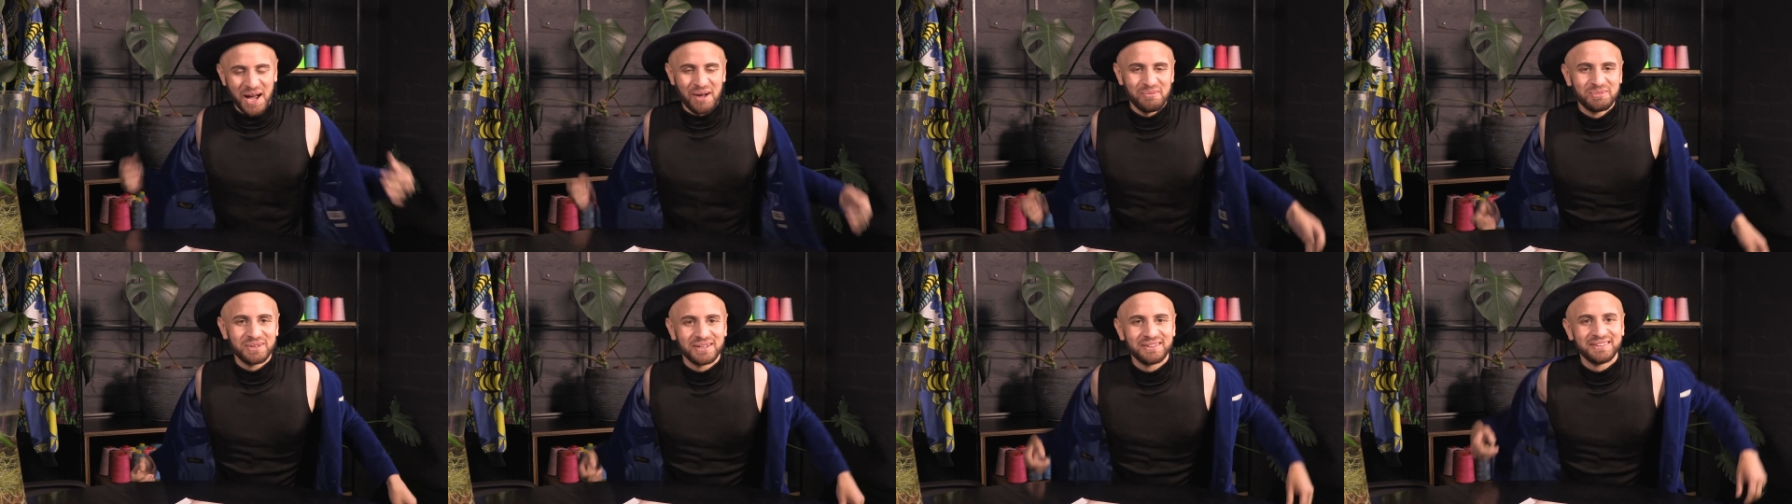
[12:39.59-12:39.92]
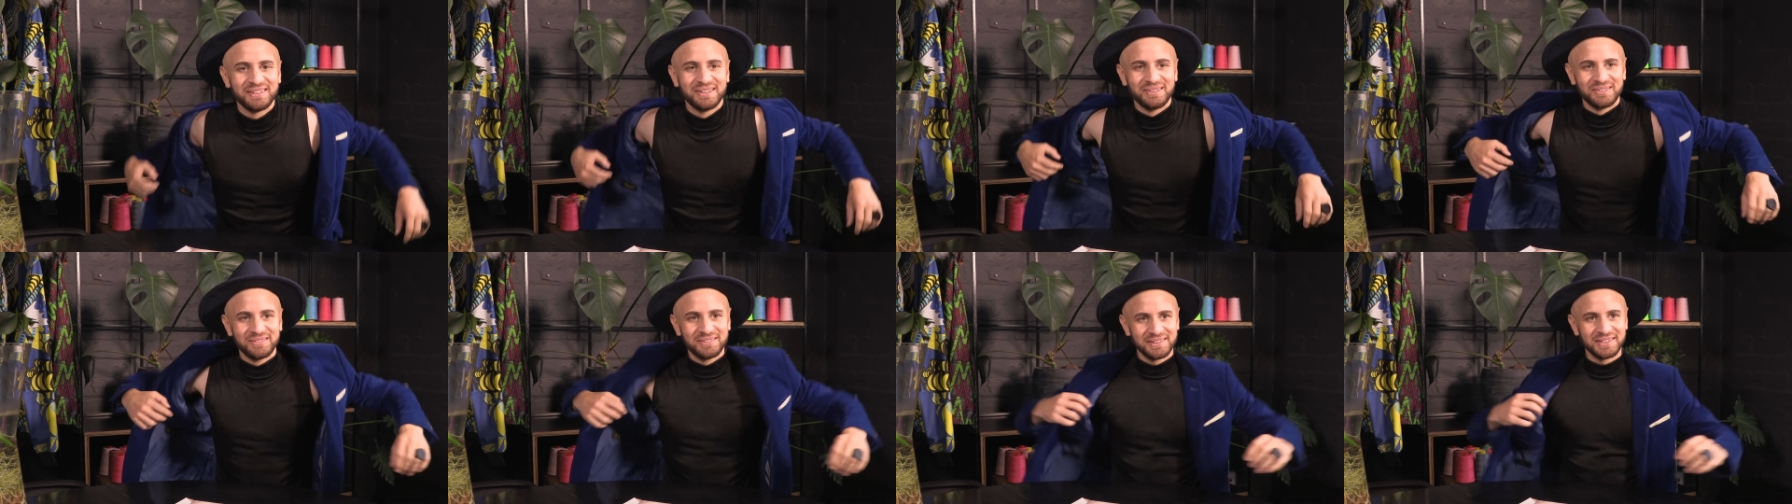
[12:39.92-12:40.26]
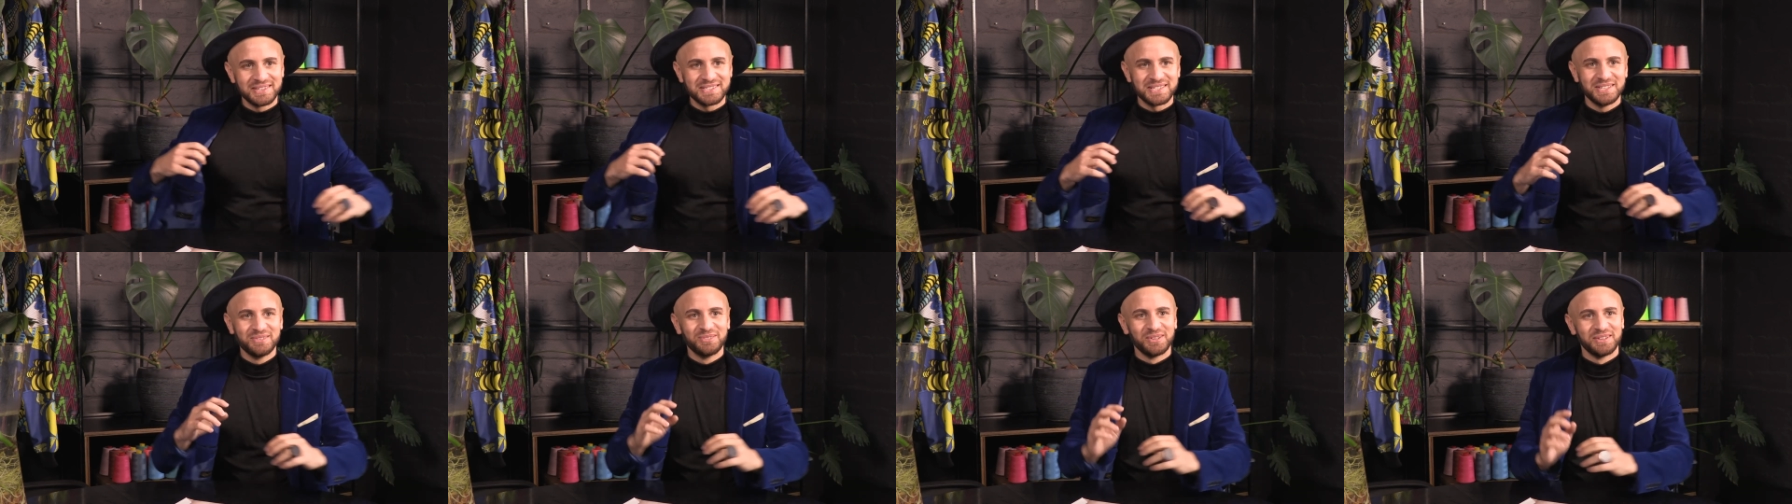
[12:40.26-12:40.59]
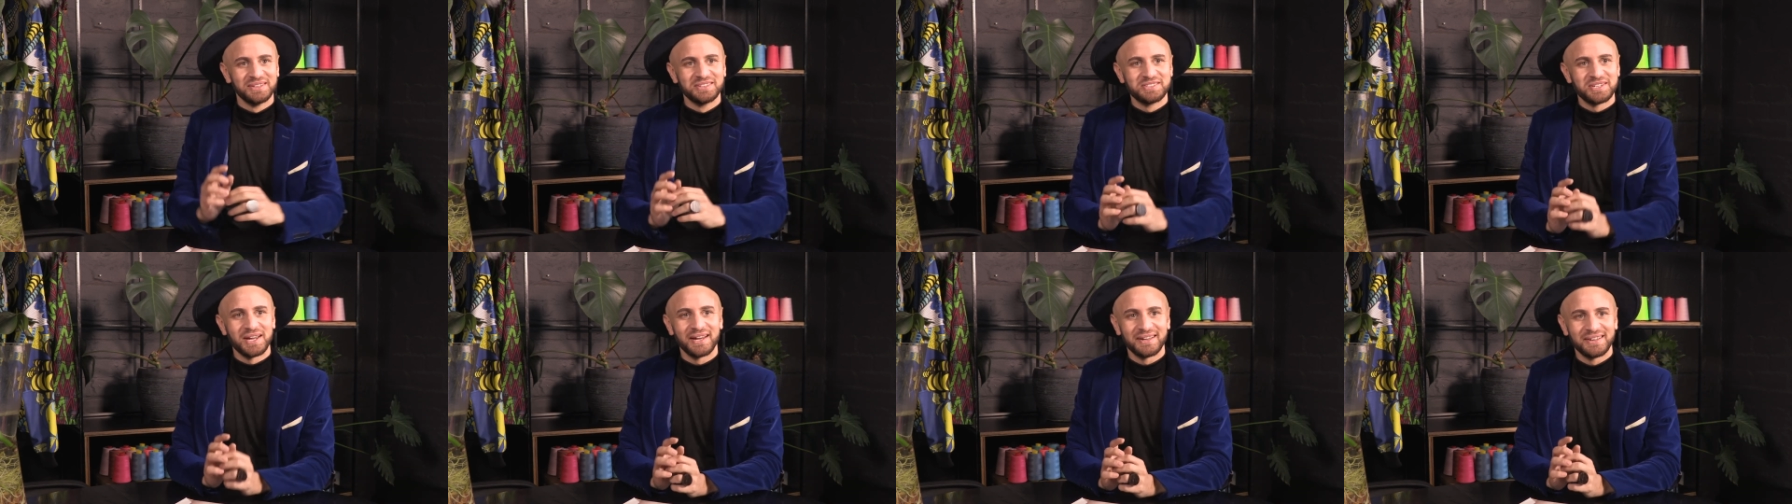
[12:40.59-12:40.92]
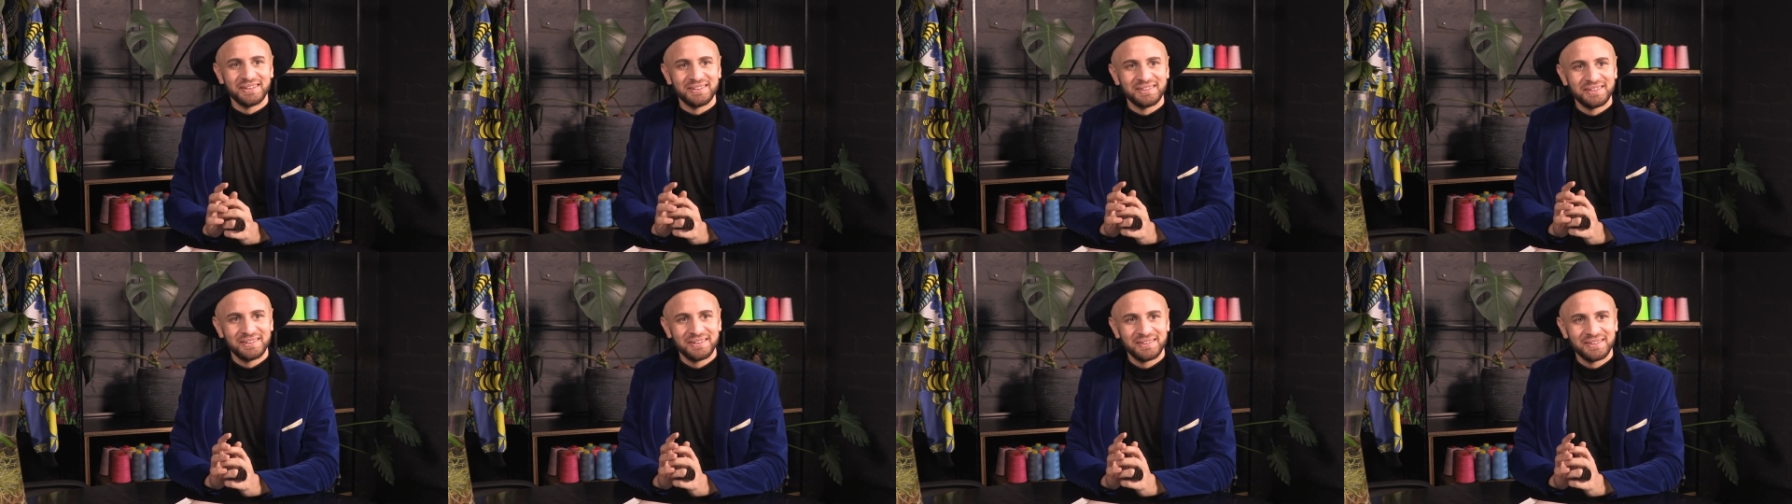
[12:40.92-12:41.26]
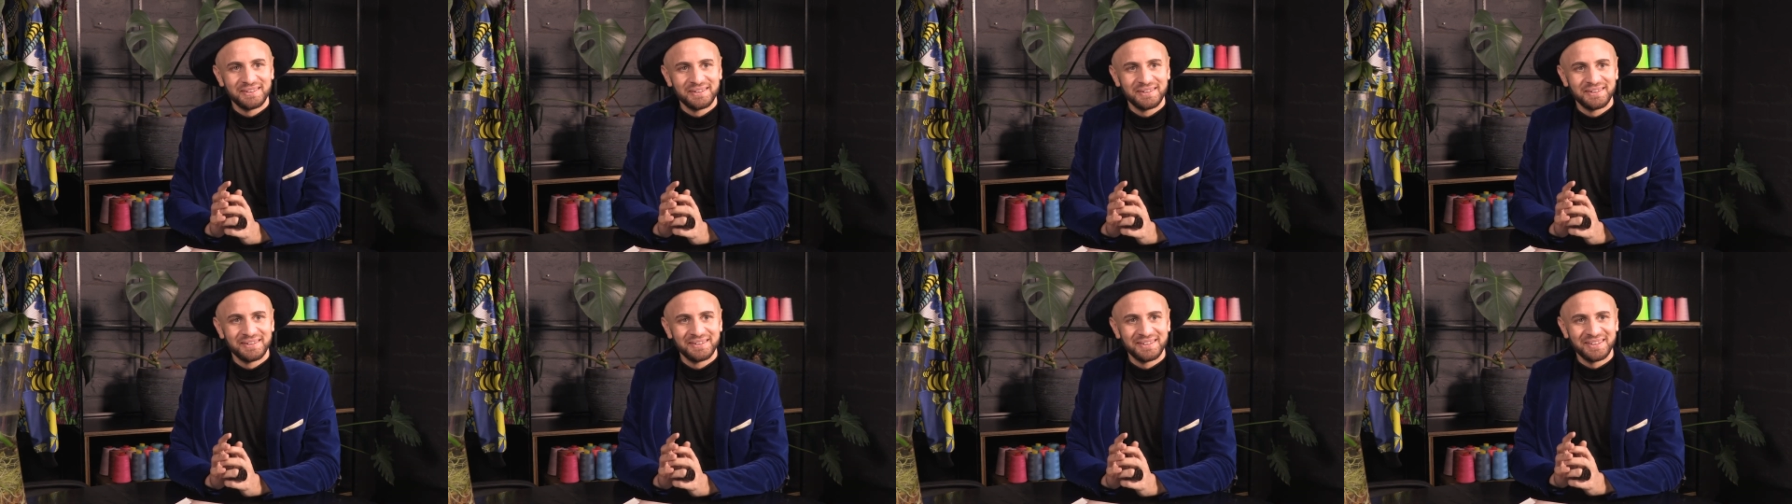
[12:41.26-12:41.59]
No, let's leave on the jacket.
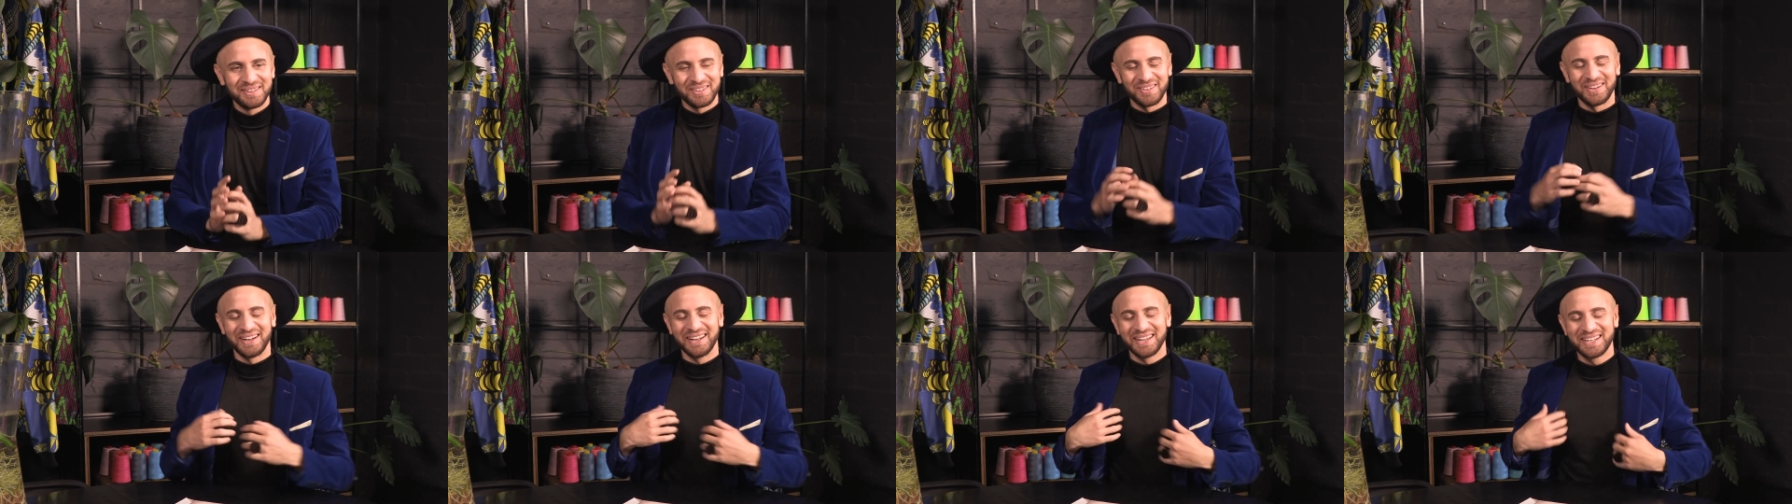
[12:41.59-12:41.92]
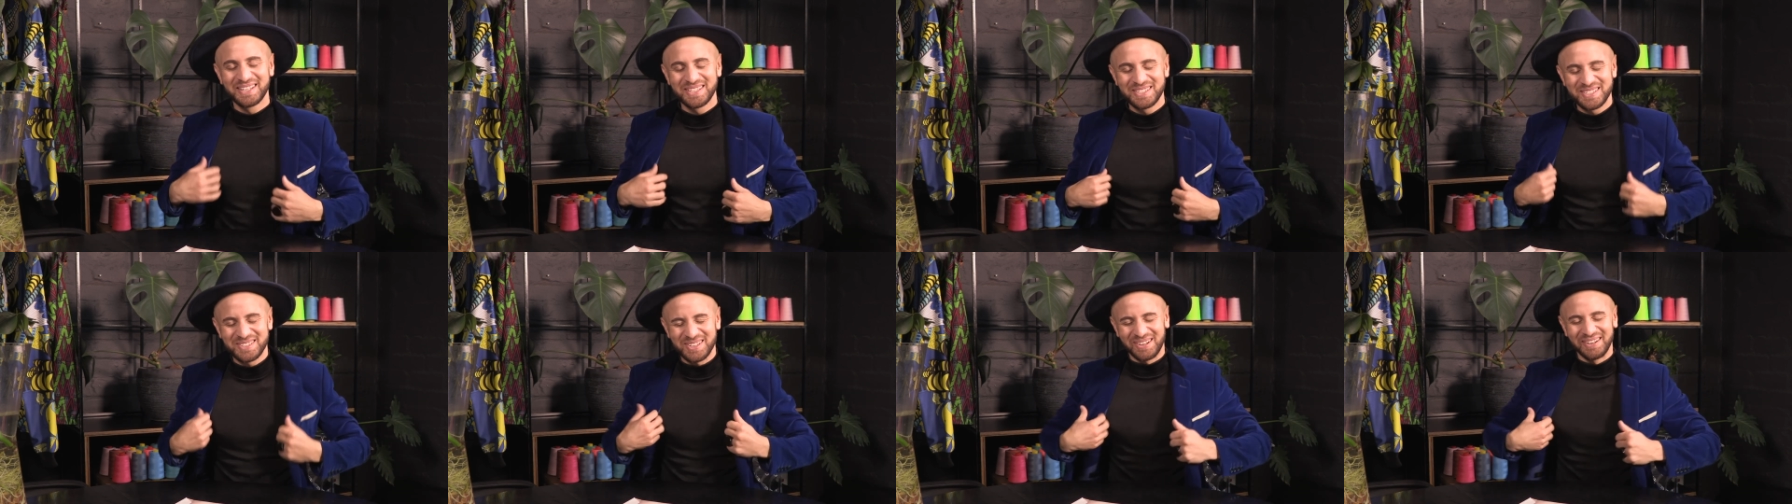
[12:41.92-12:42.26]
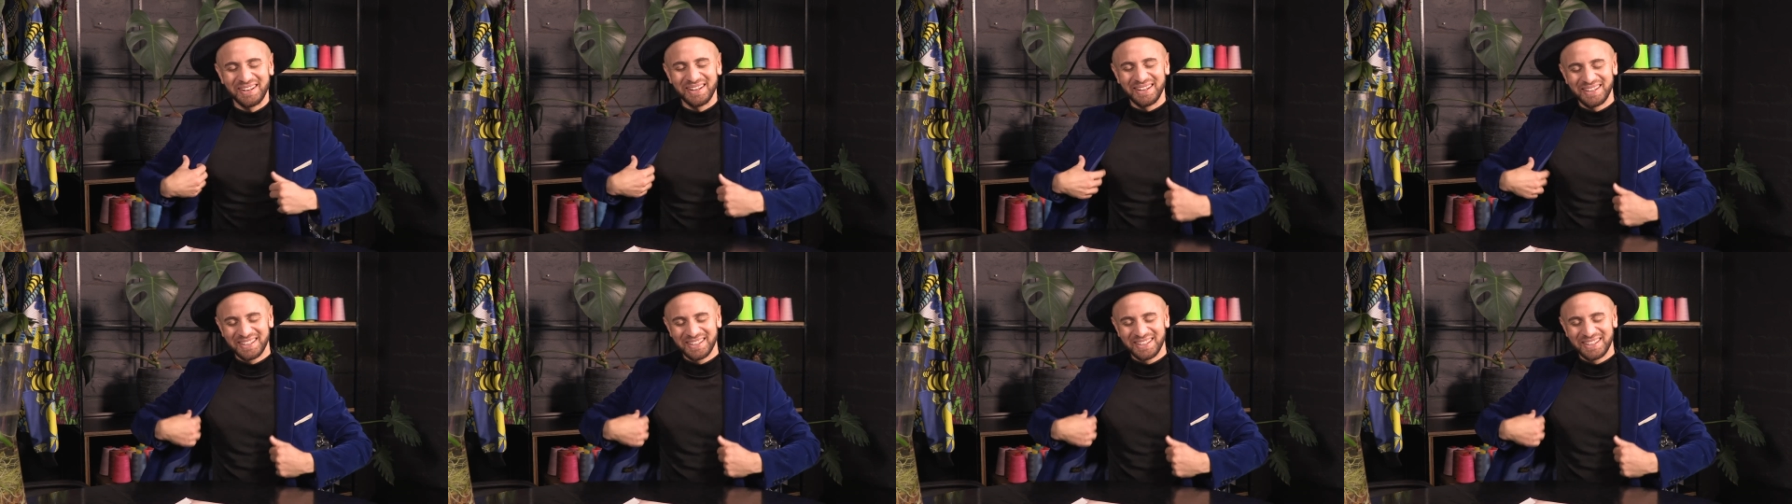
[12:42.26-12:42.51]
Right? Sorry.